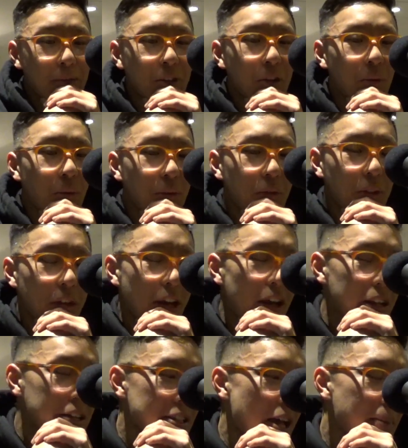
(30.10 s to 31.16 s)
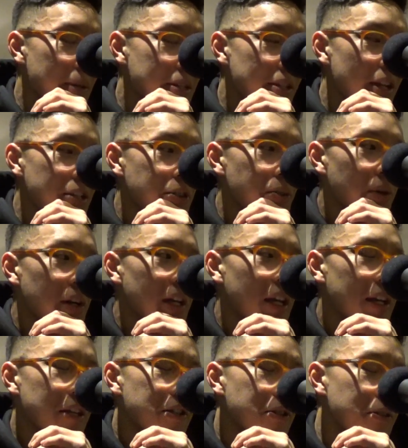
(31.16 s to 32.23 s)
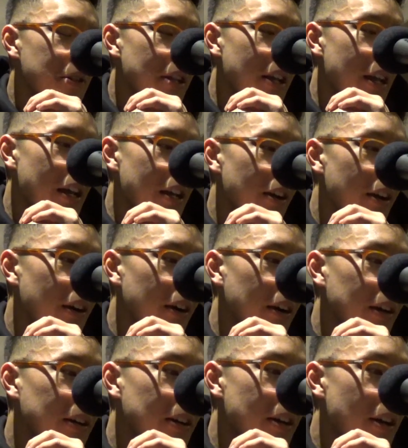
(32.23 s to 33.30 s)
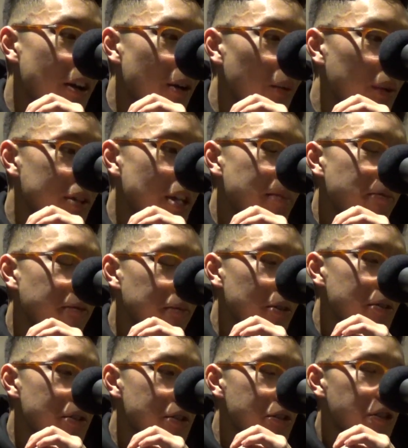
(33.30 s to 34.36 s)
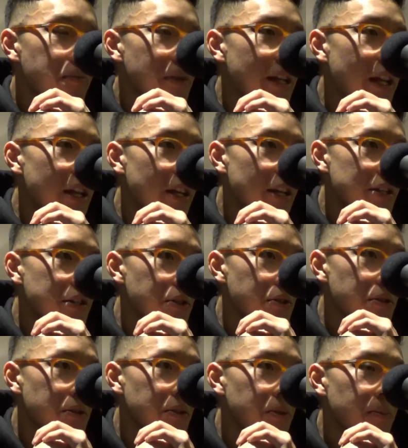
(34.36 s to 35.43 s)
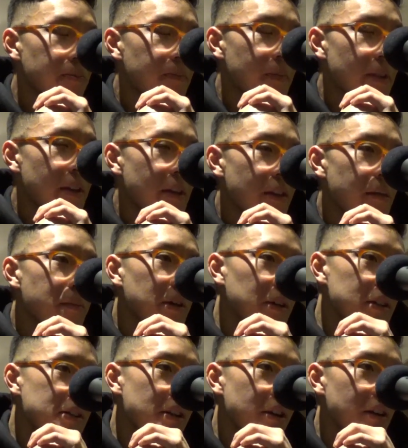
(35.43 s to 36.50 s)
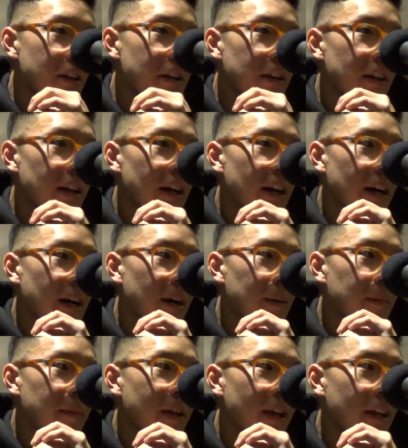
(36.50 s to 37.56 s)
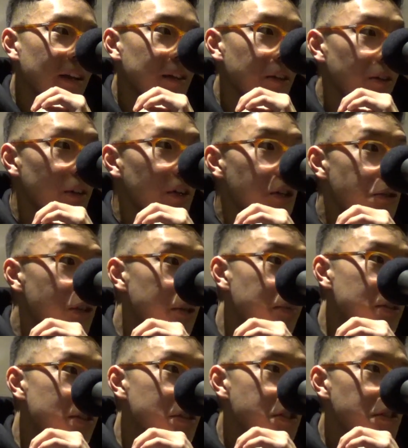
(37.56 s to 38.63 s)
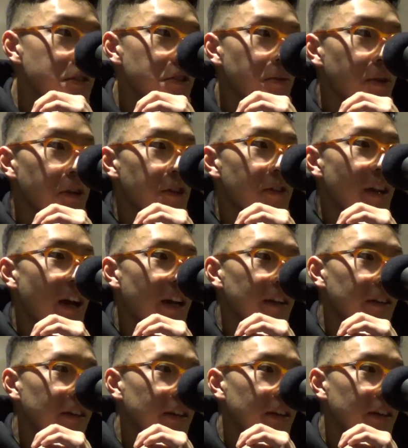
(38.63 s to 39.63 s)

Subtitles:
So the kind of topics that I do want to get into today are what type of person should be getting into the military. And you're in a unique position to where you're not,